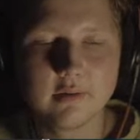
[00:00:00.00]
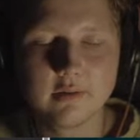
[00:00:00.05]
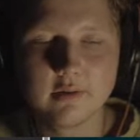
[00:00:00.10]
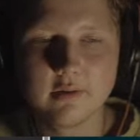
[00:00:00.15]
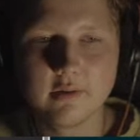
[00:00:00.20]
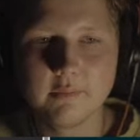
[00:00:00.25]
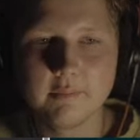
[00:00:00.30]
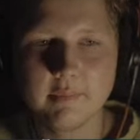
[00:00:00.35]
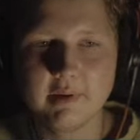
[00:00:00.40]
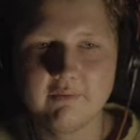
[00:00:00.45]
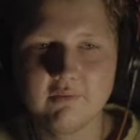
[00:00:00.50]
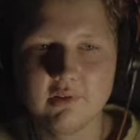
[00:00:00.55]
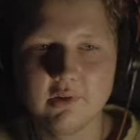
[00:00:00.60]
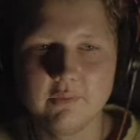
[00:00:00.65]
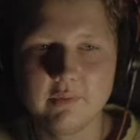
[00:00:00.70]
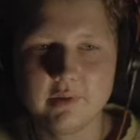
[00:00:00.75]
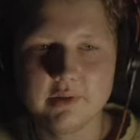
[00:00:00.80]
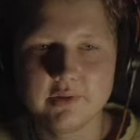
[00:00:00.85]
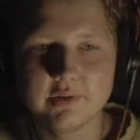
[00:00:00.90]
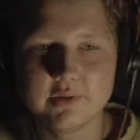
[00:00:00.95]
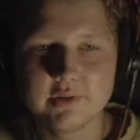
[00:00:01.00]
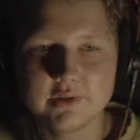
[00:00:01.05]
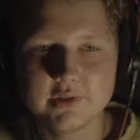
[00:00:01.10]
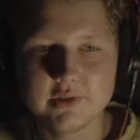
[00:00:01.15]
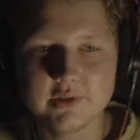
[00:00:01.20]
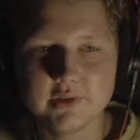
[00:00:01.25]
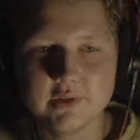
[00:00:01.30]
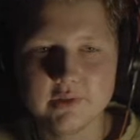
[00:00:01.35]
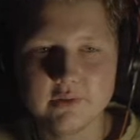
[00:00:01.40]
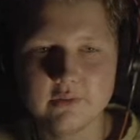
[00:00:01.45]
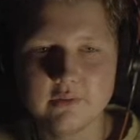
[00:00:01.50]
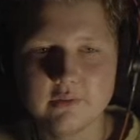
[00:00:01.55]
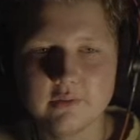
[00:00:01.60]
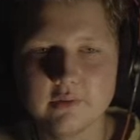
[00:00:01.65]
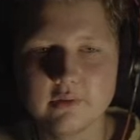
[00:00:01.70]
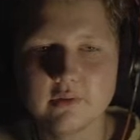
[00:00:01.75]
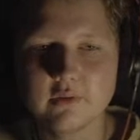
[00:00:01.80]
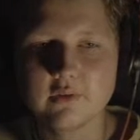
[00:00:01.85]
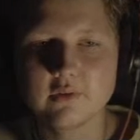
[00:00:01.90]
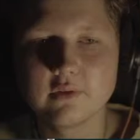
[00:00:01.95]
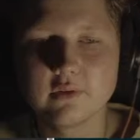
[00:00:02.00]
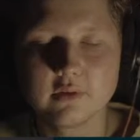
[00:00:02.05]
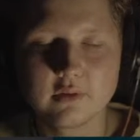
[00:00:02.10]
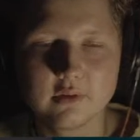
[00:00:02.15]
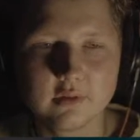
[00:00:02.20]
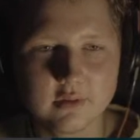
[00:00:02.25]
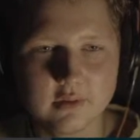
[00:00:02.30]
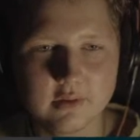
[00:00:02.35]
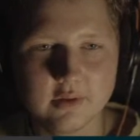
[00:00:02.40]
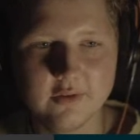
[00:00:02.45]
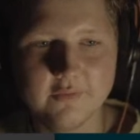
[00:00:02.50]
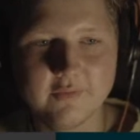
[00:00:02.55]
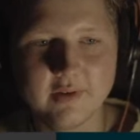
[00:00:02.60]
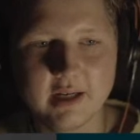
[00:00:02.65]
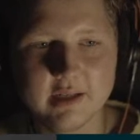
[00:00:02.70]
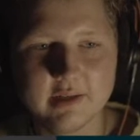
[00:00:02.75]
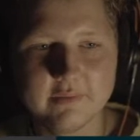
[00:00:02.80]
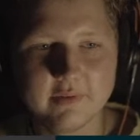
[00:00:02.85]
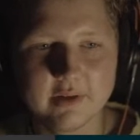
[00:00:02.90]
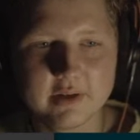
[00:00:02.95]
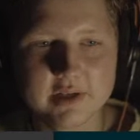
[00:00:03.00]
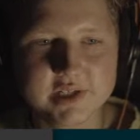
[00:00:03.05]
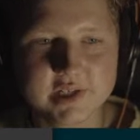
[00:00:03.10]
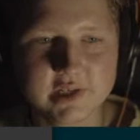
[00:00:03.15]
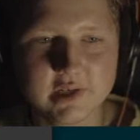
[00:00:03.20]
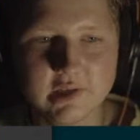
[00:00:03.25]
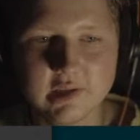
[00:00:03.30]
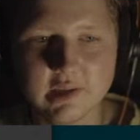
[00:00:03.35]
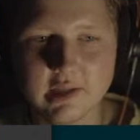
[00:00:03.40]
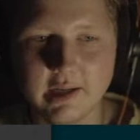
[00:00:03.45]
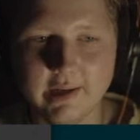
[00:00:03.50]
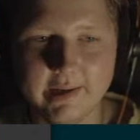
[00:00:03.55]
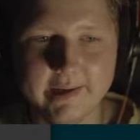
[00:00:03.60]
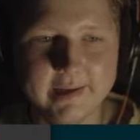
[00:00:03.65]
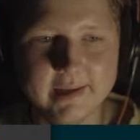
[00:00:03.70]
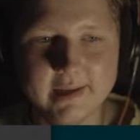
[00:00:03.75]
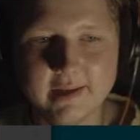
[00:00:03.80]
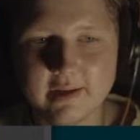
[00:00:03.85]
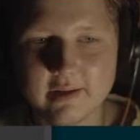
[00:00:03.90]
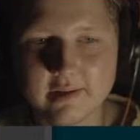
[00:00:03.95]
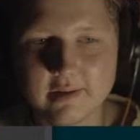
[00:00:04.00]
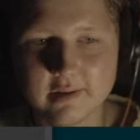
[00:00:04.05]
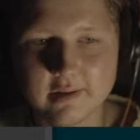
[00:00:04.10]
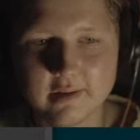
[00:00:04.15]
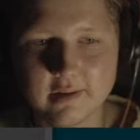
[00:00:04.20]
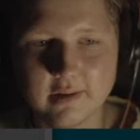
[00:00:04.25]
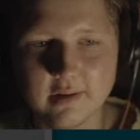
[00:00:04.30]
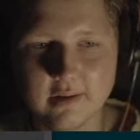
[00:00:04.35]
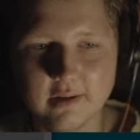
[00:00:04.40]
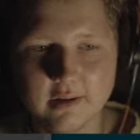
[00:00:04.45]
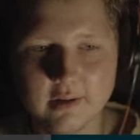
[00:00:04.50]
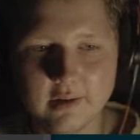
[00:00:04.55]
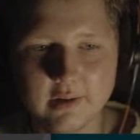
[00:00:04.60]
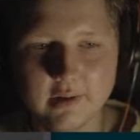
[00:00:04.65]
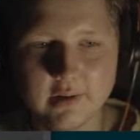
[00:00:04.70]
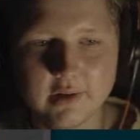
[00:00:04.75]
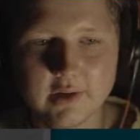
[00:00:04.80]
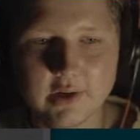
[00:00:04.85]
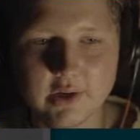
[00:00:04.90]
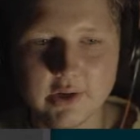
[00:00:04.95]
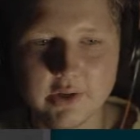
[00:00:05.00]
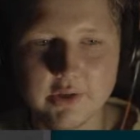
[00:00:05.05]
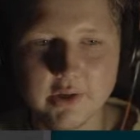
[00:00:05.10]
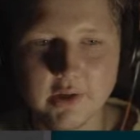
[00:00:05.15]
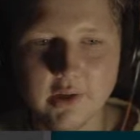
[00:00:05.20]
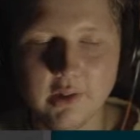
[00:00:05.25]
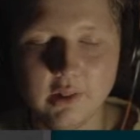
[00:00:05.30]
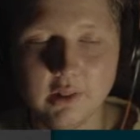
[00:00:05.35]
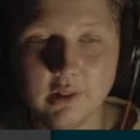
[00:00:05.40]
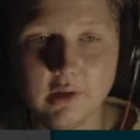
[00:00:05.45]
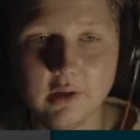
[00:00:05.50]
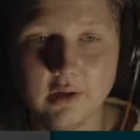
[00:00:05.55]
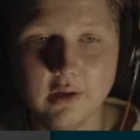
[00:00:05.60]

Memflow Win32. You find a function like kernel.